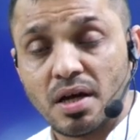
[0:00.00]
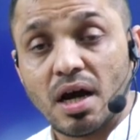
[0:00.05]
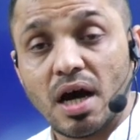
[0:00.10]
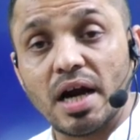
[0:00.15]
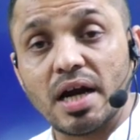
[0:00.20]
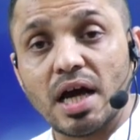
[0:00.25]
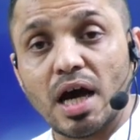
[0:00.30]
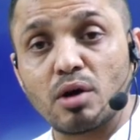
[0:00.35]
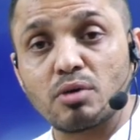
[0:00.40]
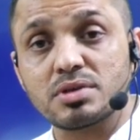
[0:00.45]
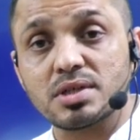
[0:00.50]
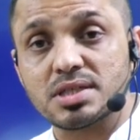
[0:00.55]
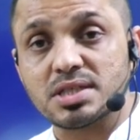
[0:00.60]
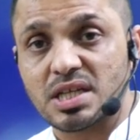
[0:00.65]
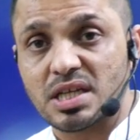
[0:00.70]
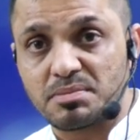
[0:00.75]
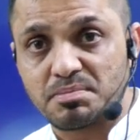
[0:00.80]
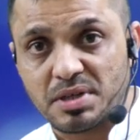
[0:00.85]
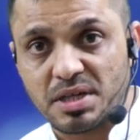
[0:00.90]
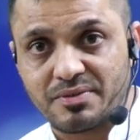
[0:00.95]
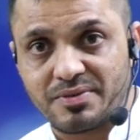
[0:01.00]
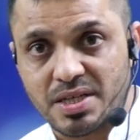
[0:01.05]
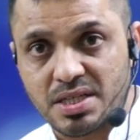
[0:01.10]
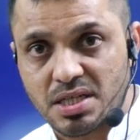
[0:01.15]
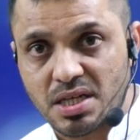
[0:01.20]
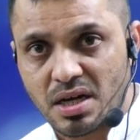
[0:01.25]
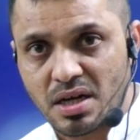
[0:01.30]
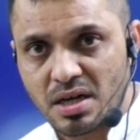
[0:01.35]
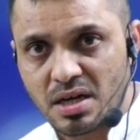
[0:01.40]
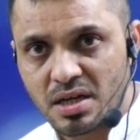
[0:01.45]
And how the stapled
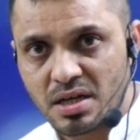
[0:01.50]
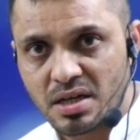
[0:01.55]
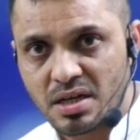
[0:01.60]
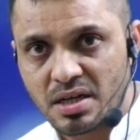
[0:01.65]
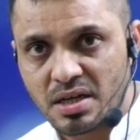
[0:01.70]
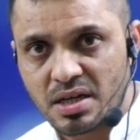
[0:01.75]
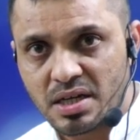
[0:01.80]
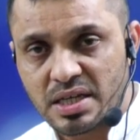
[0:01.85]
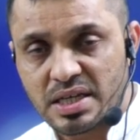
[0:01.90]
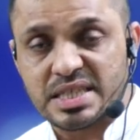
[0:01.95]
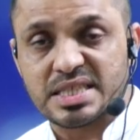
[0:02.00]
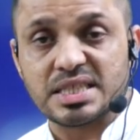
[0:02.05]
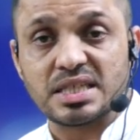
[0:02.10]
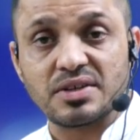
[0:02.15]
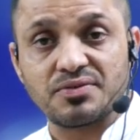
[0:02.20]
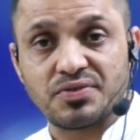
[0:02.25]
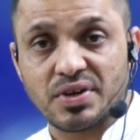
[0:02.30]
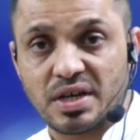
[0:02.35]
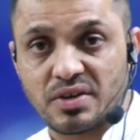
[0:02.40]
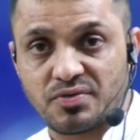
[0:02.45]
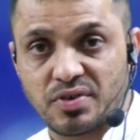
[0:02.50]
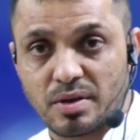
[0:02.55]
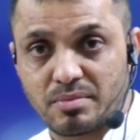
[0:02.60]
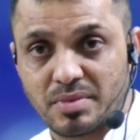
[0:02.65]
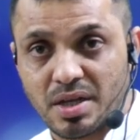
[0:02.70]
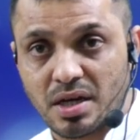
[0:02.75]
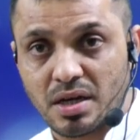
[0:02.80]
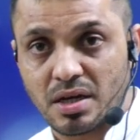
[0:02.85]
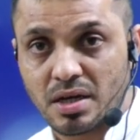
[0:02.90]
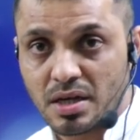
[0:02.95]
visa is different from
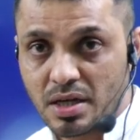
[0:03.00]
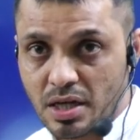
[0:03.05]
the